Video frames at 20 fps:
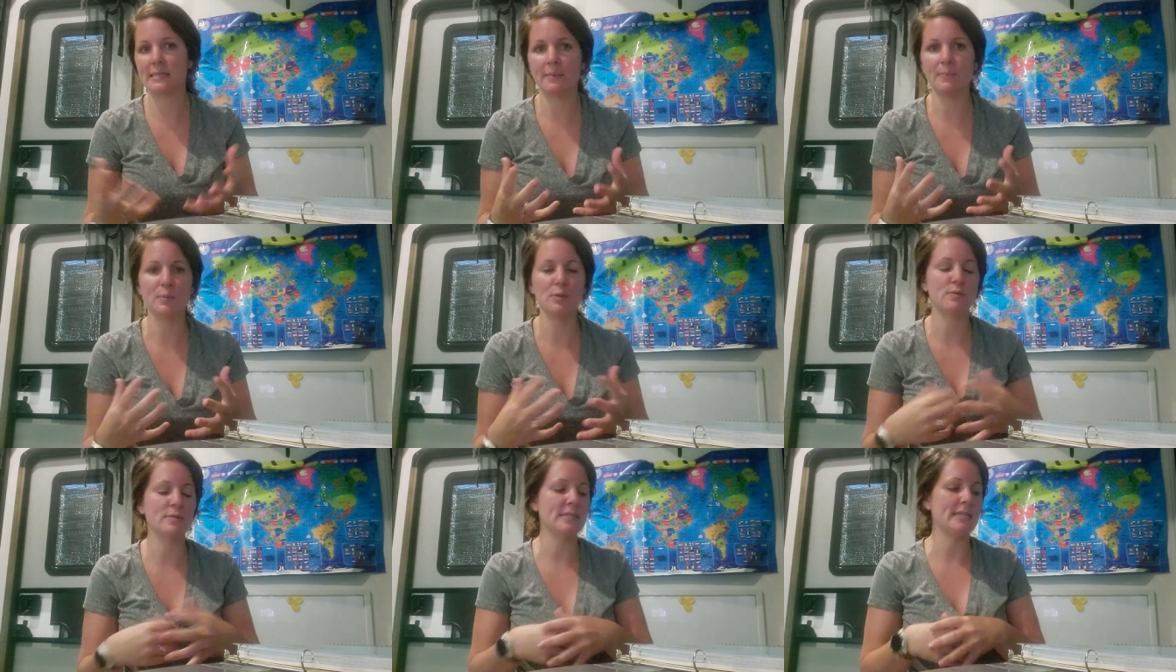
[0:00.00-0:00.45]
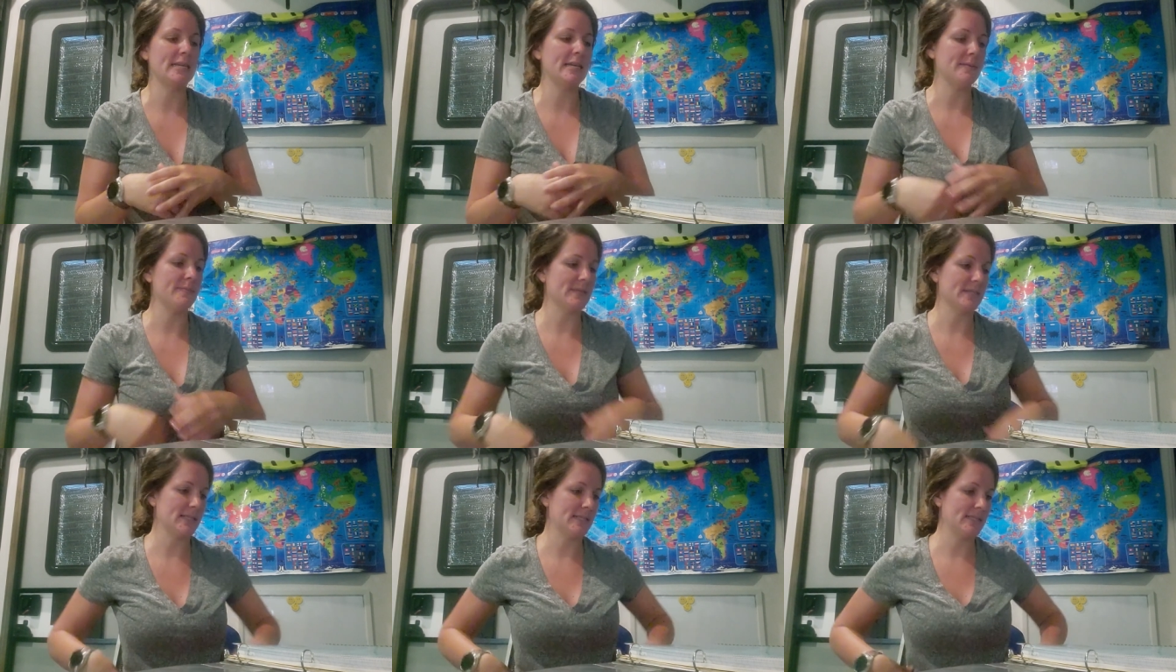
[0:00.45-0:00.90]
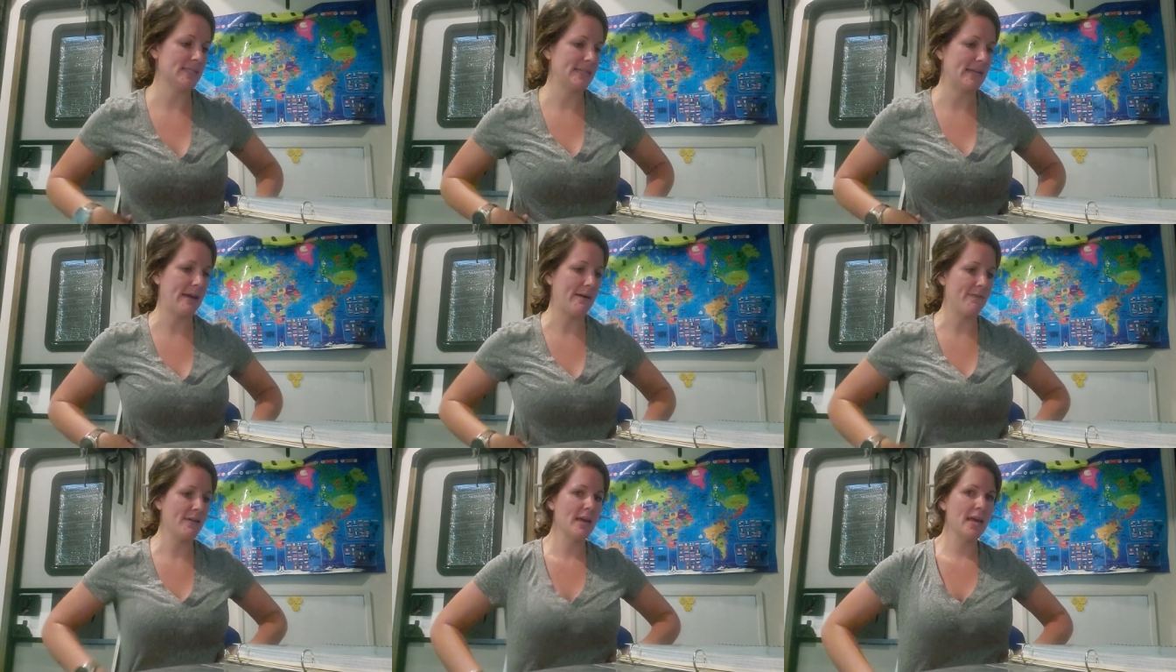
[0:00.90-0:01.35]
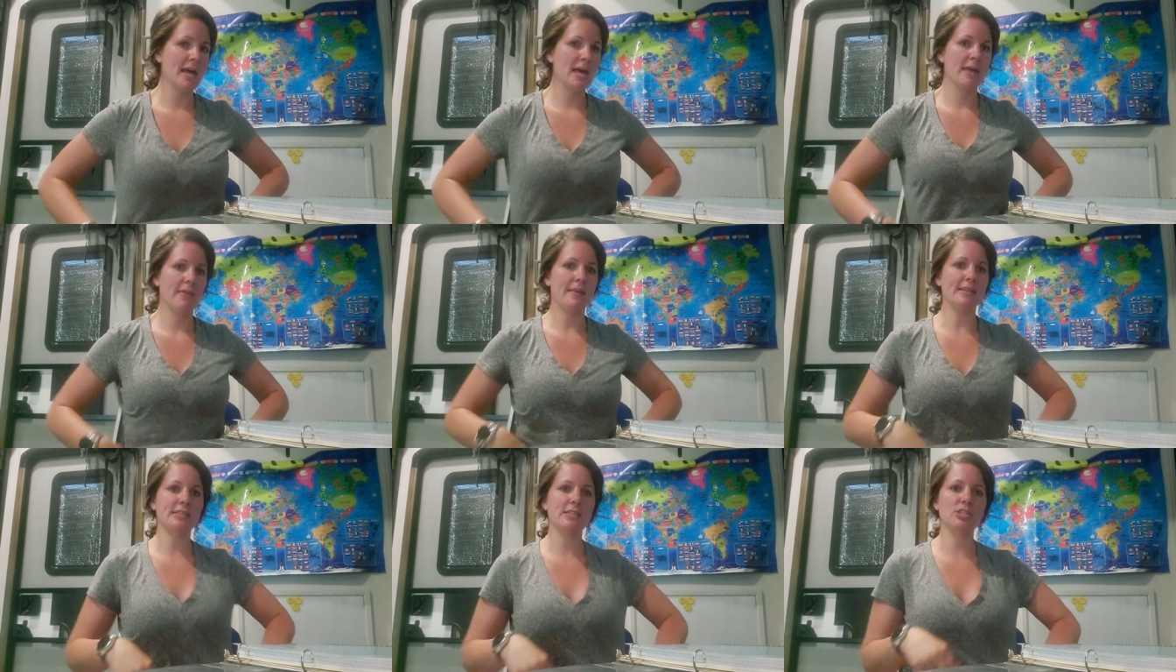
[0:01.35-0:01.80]
and museums and stuff.
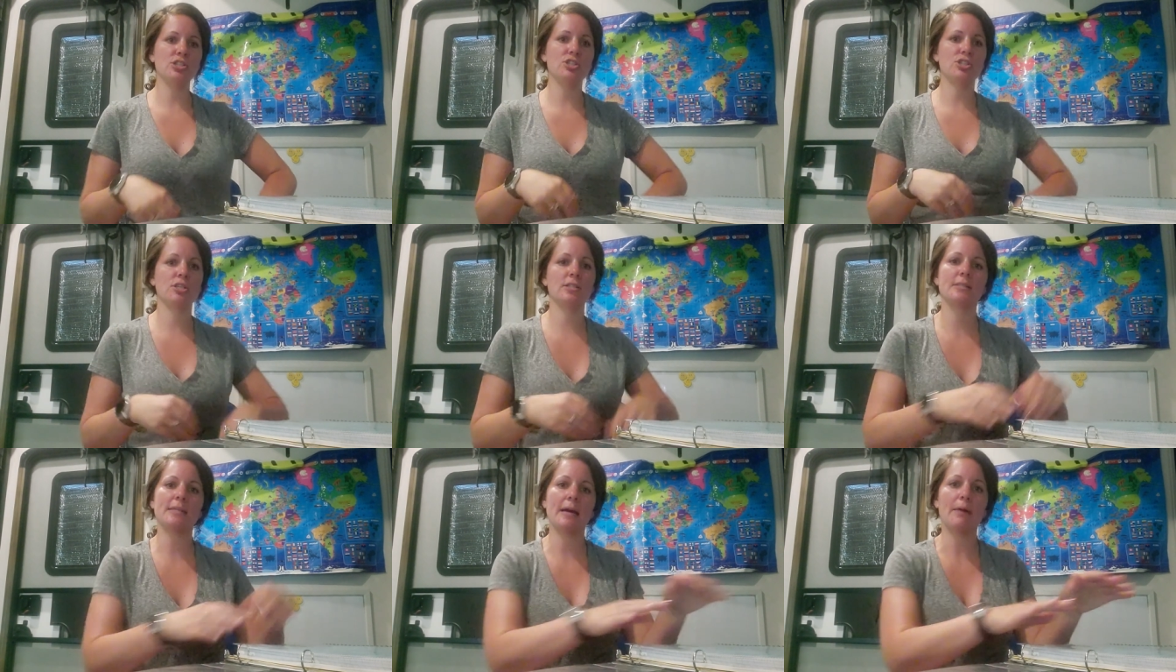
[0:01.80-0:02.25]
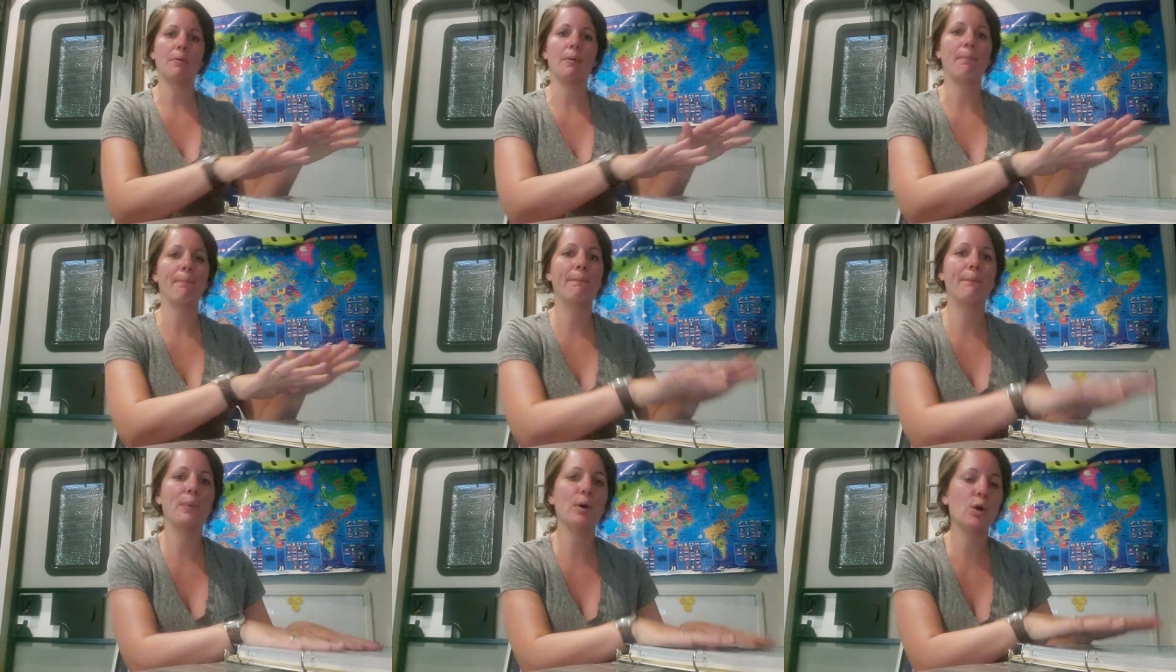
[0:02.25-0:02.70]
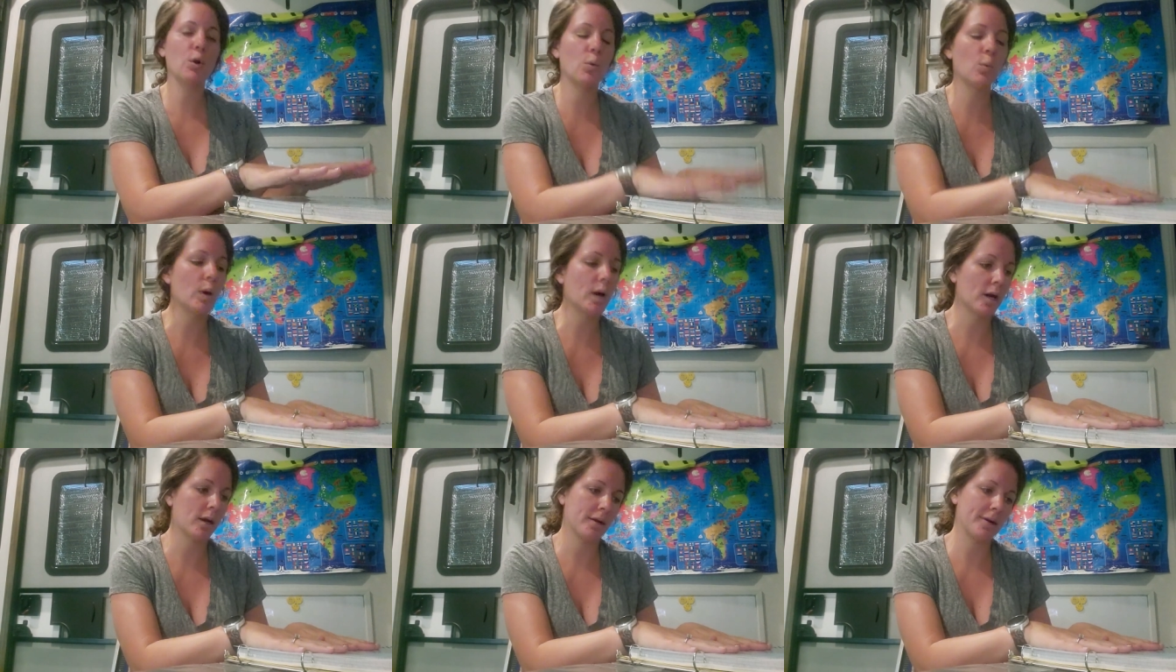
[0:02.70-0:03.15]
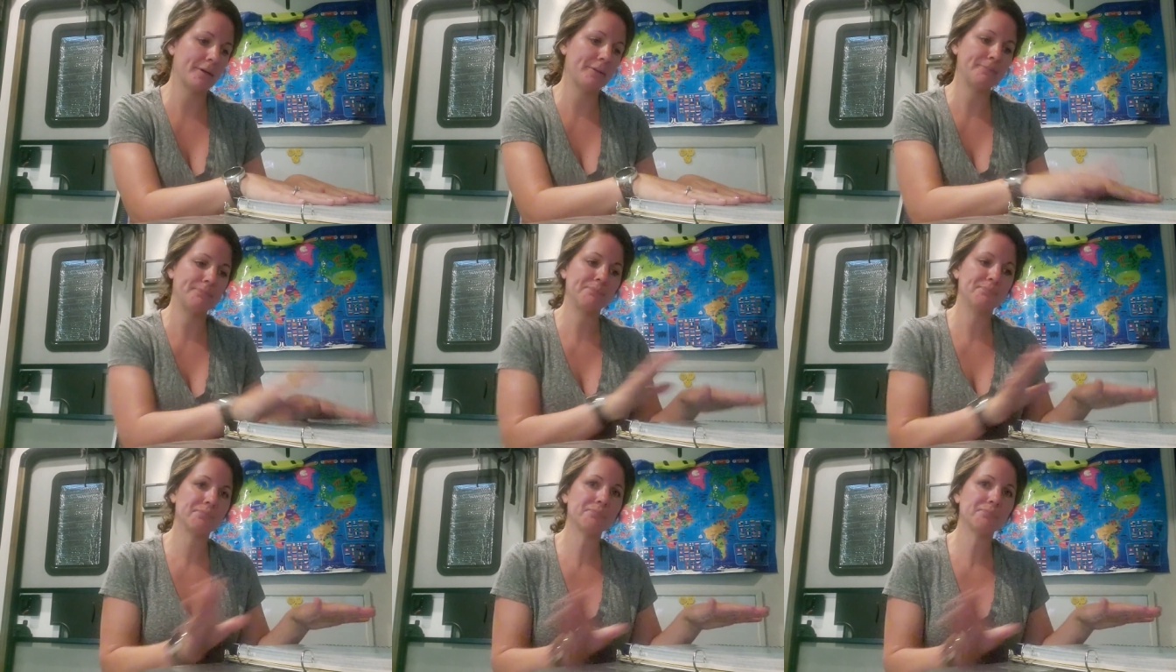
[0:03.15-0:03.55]
This is just our bookwork